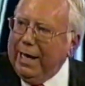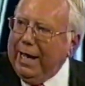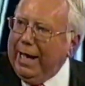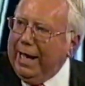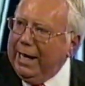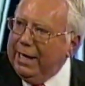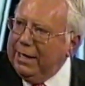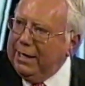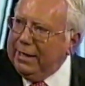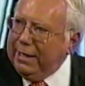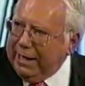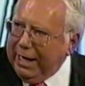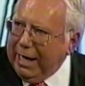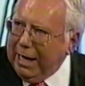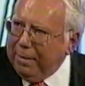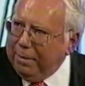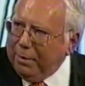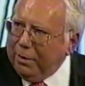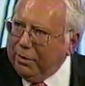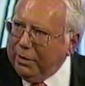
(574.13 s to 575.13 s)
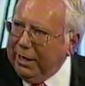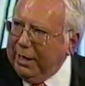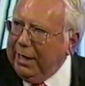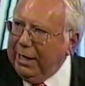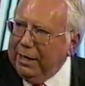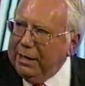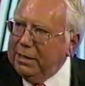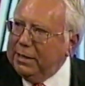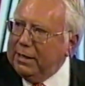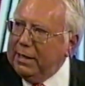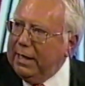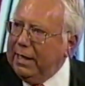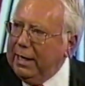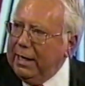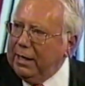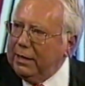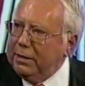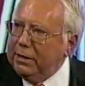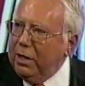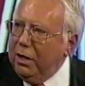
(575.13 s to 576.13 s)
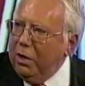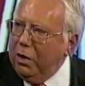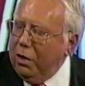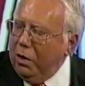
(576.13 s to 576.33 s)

ending the capital gains tax,